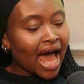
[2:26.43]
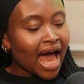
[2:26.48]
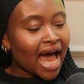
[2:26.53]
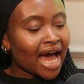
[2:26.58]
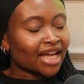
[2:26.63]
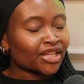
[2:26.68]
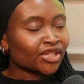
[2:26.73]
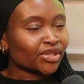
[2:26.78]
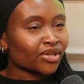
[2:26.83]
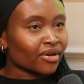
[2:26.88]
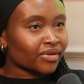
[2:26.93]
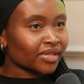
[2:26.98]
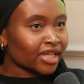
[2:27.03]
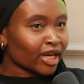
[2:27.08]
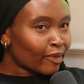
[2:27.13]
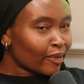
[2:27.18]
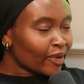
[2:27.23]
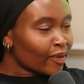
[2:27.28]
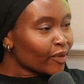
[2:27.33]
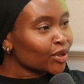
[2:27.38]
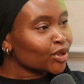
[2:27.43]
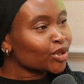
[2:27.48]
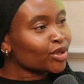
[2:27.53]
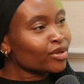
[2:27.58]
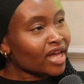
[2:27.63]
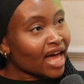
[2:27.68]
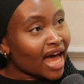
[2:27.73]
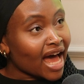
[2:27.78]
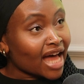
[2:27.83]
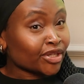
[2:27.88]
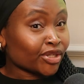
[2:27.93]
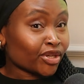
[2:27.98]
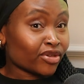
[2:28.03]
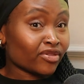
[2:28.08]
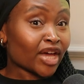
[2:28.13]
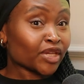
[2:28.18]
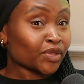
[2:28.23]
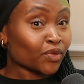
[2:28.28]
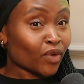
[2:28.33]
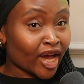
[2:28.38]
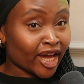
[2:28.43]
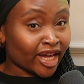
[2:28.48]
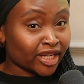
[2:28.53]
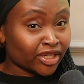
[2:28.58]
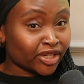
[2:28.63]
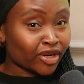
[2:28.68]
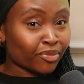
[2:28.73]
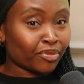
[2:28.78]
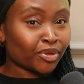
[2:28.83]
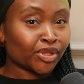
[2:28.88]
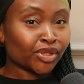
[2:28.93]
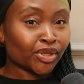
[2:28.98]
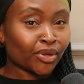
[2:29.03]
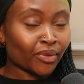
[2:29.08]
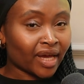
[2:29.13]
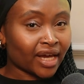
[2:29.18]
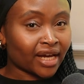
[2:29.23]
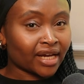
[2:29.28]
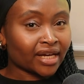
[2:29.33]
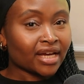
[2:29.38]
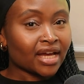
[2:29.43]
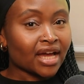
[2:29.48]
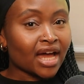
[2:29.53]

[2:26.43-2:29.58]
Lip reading: And so I was like, maybe I want to do that. And so that's what I ended up pursuing.